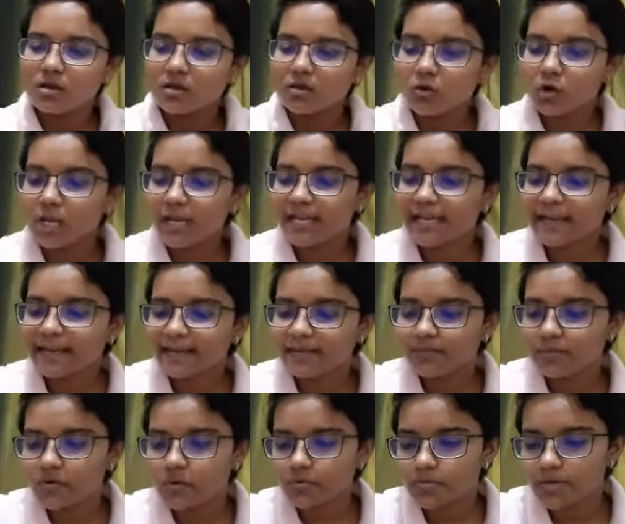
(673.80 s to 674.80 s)

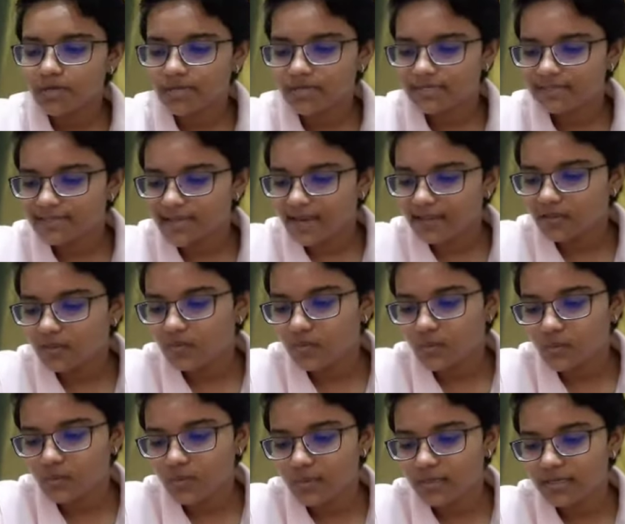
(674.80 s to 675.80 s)
Qualitative properties are the
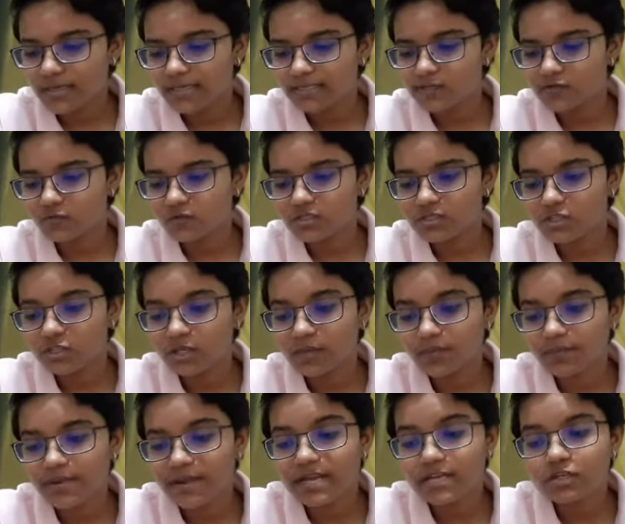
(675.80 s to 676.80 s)
properties which
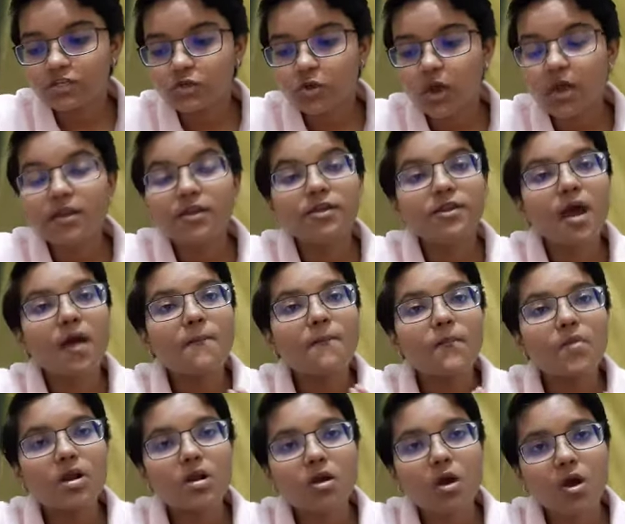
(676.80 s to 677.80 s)
depends on
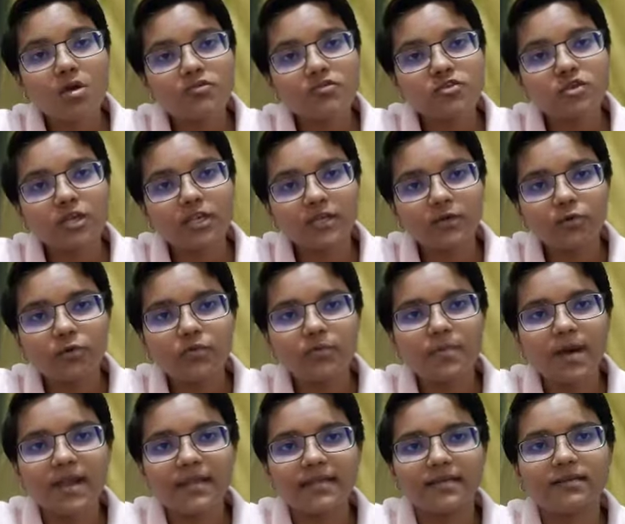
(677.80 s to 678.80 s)
number of solute
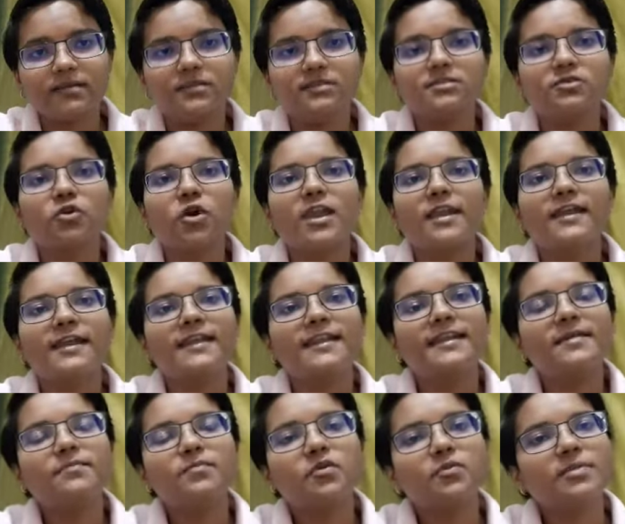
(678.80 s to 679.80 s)
particles.
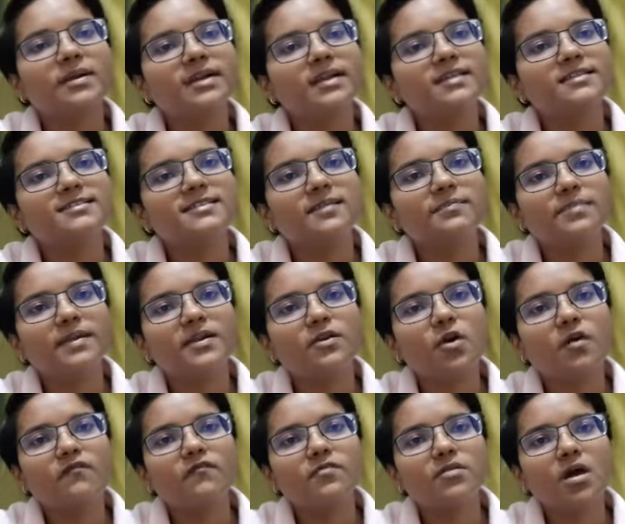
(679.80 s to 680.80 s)
Qualitative properties depend
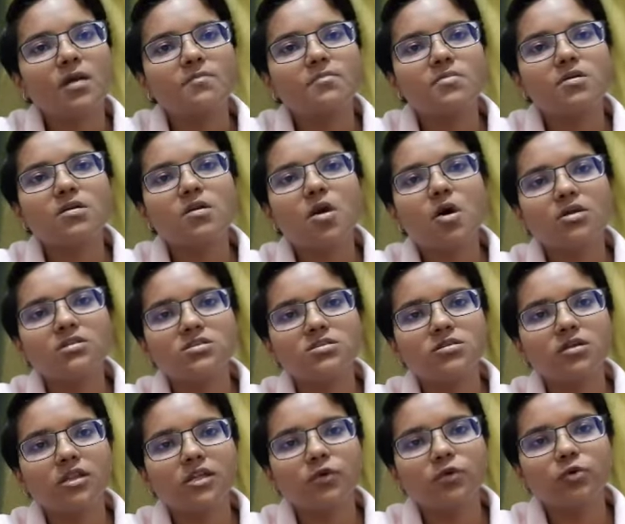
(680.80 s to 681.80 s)
on number on
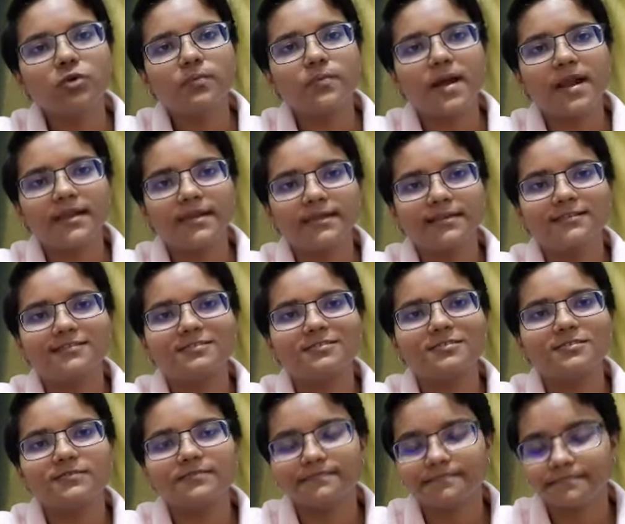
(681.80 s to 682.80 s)
solute particles,